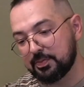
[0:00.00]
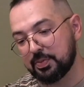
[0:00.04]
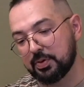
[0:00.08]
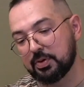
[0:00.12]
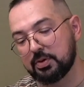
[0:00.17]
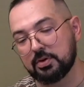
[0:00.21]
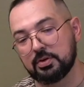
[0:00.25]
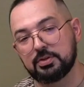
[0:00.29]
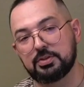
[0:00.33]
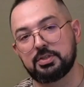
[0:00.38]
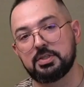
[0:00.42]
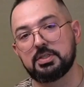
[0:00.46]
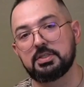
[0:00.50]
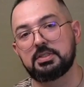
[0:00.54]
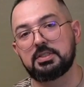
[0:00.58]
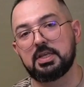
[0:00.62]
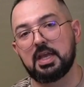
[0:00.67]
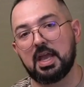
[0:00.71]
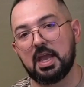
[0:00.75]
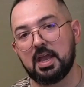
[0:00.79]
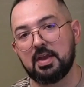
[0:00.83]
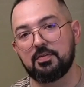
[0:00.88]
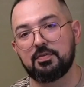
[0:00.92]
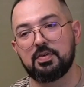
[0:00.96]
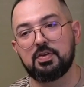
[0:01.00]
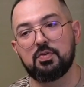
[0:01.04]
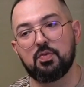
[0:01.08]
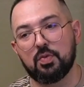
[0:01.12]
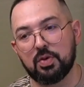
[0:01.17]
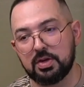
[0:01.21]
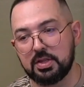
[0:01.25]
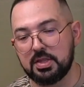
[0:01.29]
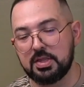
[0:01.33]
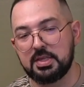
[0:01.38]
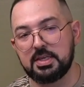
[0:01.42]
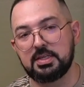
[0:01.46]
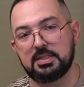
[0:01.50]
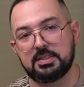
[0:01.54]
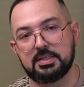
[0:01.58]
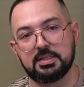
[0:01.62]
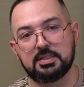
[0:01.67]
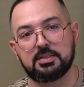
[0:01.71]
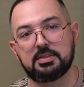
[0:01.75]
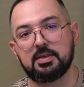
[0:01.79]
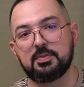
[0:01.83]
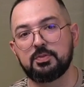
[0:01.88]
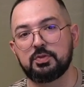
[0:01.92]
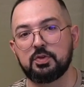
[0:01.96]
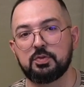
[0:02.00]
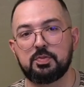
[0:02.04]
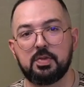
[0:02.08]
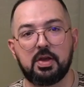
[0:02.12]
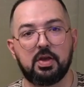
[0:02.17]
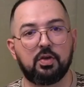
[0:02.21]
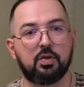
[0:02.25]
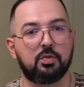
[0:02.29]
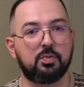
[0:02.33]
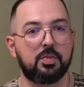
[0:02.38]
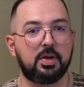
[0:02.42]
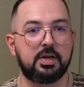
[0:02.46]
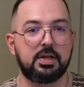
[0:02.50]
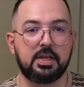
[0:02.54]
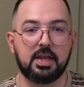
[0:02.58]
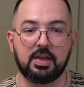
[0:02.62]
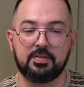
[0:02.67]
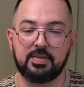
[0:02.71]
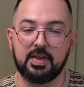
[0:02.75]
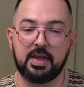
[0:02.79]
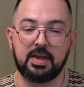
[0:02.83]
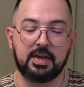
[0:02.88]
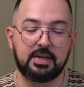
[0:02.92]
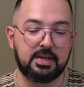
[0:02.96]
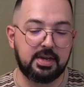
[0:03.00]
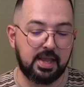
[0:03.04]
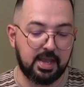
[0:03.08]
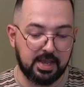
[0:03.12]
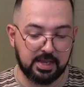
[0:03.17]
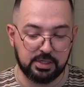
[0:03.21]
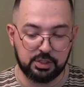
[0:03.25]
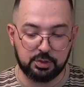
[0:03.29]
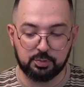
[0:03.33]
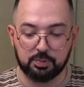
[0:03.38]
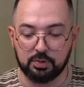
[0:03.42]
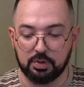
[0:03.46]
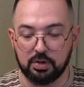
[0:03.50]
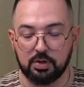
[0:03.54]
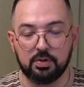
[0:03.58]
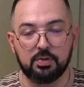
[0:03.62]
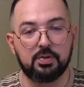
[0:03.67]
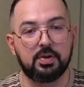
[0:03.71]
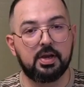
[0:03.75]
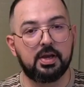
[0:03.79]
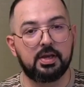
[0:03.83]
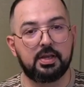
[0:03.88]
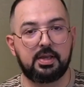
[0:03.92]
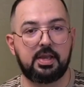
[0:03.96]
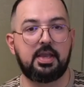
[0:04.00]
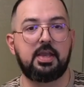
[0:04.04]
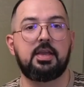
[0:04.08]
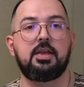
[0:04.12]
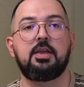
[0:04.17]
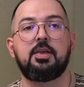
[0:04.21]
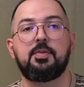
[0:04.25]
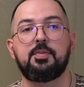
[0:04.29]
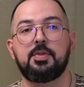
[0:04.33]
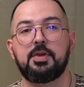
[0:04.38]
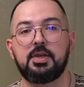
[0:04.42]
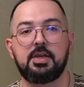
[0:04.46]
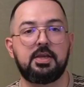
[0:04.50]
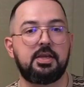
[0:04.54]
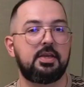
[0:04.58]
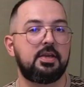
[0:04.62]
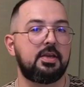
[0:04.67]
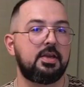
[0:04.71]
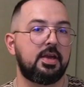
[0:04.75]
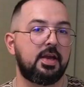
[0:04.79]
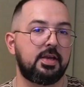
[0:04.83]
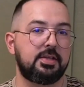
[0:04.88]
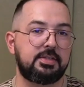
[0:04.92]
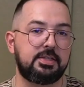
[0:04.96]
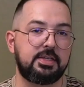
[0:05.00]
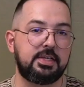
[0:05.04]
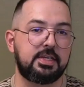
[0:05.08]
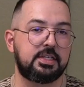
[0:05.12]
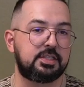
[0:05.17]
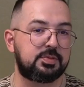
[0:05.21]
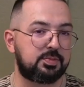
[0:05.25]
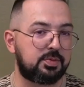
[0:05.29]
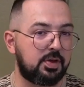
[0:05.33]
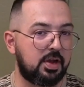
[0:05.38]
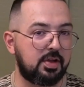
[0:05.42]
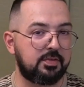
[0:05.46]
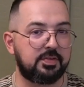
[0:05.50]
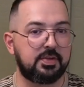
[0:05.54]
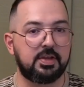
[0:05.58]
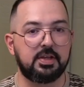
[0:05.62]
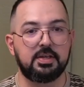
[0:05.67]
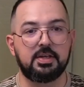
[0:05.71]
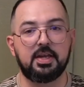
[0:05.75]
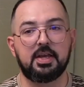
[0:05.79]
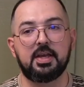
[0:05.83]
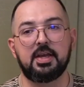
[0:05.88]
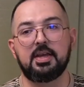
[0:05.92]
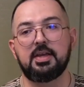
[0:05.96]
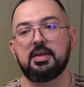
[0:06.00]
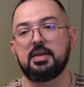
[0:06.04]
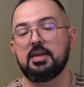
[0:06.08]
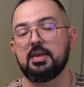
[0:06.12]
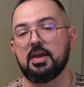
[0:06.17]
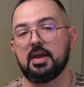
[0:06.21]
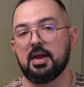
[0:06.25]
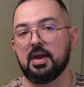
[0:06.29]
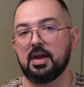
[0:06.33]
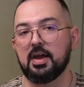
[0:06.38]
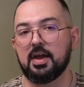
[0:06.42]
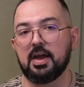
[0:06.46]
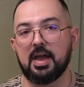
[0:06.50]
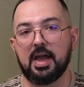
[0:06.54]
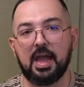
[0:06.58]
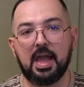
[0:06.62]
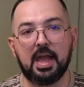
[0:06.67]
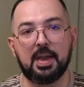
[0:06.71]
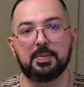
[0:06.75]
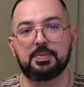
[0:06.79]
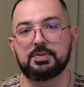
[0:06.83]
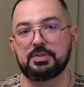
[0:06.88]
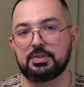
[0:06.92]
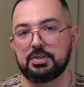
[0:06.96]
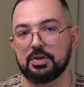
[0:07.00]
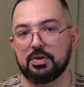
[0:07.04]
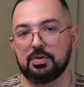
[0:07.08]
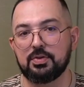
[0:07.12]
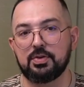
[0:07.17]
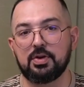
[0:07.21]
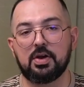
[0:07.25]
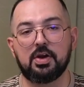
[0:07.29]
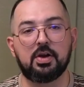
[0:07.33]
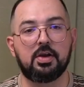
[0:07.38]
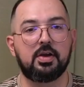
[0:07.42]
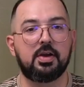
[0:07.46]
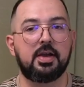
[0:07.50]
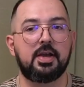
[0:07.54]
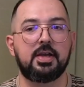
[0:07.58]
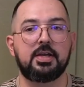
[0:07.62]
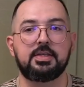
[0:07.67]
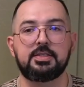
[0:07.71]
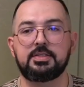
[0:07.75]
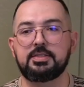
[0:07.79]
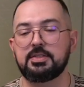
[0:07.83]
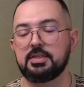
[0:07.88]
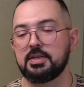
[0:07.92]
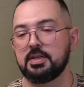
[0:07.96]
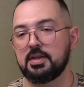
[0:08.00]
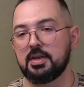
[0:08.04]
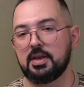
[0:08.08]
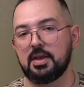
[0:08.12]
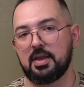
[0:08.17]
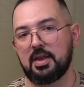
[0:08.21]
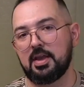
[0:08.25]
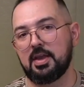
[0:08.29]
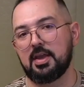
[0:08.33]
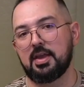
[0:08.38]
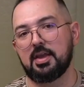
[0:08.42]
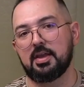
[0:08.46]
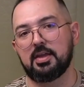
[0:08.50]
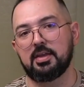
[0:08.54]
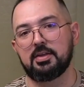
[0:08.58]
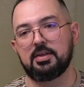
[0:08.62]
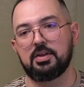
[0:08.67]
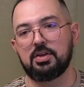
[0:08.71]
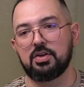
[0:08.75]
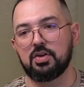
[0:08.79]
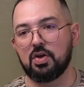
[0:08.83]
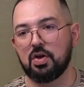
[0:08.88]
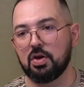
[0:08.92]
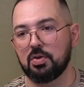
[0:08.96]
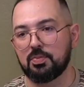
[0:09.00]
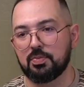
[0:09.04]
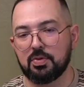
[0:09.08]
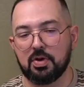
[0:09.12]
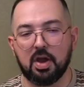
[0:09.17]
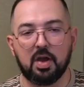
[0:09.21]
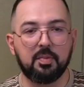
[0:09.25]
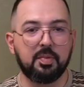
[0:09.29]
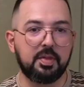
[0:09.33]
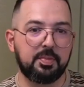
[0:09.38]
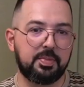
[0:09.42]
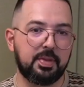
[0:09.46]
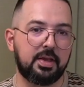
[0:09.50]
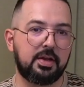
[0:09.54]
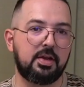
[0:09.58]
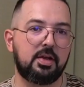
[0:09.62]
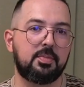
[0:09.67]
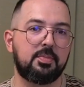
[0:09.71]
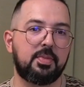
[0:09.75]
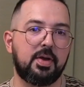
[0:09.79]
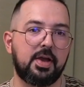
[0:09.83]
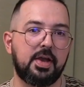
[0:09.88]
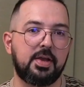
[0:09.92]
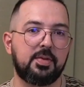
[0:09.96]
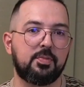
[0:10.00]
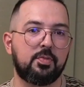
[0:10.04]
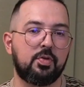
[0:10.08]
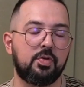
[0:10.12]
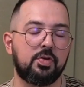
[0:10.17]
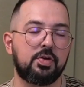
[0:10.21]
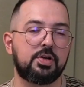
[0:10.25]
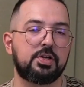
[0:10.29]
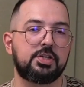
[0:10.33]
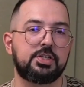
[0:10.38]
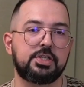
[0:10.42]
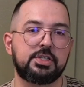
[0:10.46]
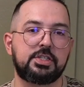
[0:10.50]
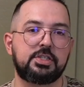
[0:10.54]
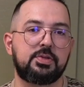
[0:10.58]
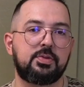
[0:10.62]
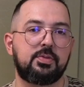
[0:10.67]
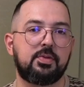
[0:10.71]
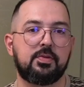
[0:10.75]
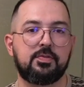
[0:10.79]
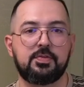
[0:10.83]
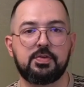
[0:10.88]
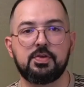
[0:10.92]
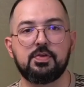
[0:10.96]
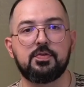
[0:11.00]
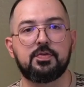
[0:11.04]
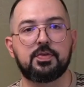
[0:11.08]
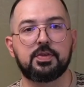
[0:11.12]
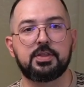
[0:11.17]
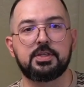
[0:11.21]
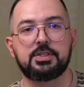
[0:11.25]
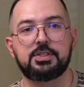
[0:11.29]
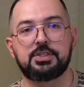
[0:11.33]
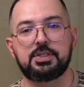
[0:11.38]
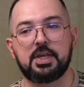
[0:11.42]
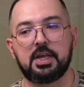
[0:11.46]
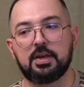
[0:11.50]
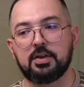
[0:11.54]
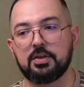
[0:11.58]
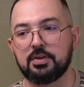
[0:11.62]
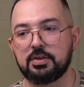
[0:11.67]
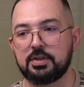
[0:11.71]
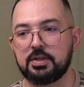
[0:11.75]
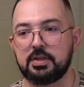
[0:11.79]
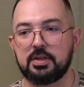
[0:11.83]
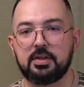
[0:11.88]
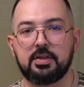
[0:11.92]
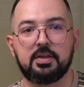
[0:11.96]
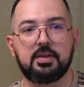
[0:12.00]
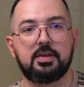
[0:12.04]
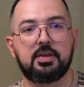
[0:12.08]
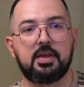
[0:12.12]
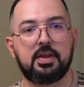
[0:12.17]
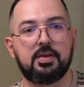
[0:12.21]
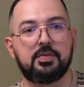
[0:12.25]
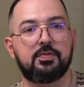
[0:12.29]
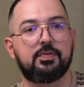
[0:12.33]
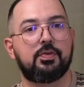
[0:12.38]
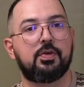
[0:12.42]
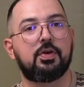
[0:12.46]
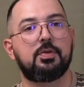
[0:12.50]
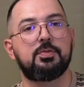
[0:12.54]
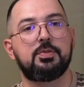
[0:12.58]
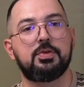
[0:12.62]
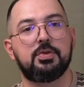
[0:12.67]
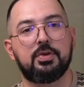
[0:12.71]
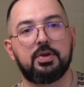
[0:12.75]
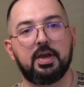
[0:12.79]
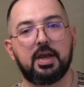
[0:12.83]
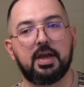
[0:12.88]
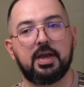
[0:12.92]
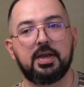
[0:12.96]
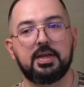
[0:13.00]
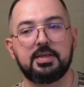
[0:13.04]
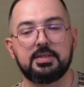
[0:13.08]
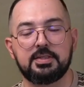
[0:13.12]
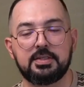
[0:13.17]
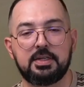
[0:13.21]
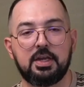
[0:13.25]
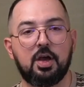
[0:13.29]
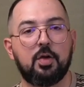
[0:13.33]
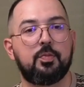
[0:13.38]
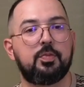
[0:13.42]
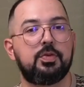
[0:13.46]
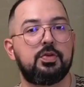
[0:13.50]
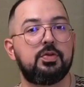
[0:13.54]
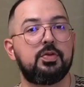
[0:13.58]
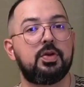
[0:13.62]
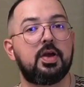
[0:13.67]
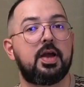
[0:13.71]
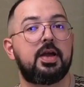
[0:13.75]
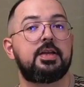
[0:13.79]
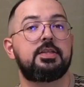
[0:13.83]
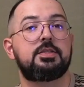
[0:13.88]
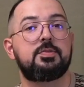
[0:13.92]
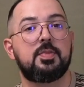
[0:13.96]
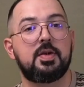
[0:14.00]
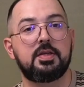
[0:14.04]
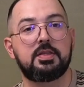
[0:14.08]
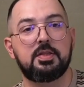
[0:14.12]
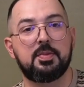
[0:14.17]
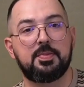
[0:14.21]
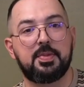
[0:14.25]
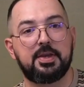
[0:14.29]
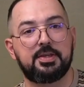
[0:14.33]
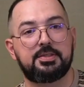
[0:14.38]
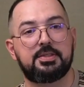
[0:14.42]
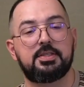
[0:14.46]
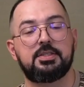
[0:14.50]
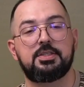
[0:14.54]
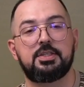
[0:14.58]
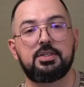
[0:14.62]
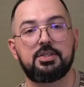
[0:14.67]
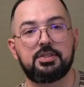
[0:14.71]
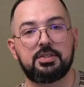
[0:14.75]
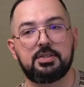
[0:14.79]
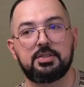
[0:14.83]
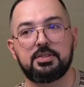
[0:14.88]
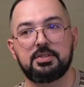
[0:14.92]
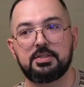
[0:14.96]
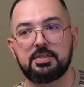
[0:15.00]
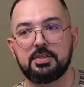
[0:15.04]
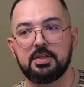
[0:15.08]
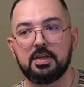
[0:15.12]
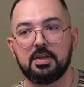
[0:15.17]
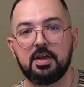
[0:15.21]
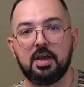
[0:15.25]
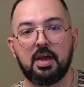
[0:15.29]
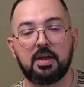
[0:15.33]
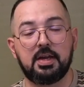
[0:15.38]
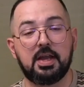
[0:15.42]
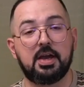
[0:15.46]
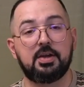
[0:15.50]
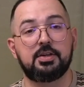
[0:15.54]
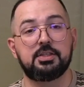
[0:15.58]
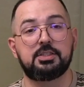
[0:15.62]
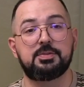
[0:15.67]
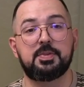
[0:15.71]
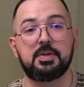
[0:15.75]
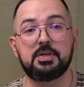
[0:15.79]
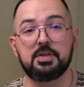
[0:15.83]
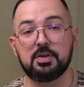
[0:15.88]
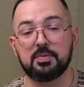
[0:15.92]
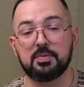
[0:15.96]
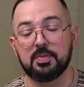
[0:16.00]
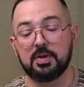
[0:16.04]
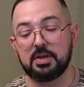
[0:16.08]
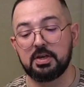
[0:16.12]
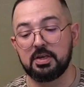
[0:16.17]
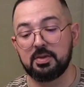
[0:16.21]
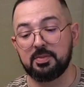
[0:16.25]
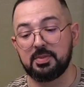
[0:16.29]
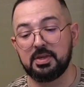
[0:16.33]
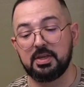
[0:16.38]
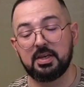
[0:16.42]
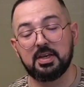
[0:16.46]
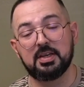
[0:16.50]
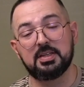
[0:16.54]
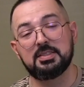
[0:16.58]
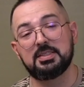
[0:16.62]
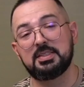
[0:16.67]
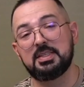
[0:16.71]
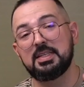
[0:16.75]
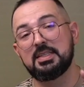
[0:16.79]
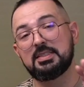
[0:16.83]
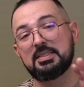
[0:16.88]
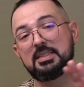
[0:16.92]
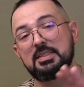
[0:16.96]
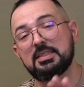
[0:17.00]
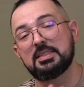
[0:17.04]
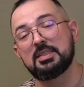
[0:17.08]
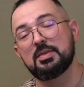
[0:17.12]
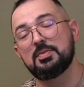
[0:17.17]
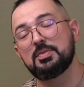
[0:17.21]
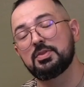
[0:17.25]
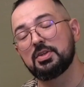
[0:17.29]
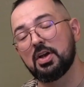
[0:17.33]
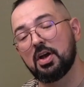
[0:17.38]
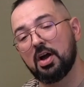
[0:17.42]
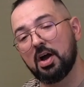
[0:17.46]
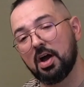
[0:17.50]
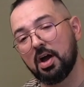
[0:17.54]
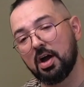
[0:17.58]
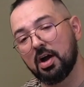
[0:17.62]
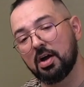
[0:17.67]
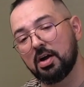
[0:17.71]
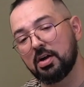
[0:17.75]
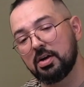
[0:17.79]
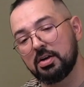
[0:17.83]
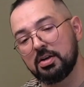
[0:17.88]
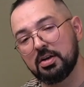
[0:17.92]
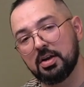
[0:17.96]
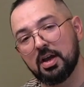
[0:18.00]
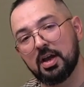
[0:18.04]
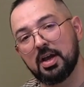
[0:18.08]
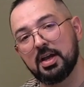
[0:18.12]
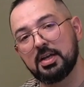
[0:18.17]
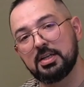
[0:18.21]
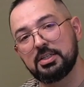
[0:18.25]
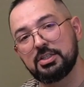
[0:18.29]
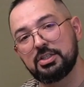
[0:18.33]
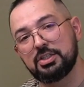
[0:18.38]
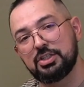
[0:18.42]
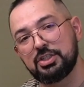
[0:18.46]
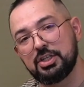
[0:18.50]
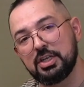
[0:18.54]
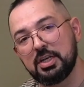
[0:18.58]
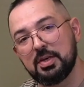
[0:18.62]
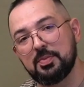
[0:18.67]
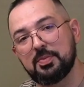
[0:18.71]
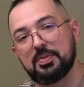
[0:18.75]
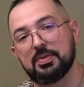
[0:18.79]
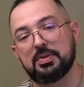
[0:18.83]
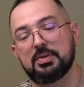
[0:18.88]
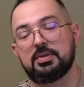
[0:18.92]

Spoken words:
purchased every one of these systems with my own money. I've had an Edge Pro, a KME, a TS Prof Cadet, a Hapstone RS, and you know, I'll probably plan on buying more just to review for this channel to inform you guys and help you guys make the best decisions on how to spend your money, because these systems are not cheap.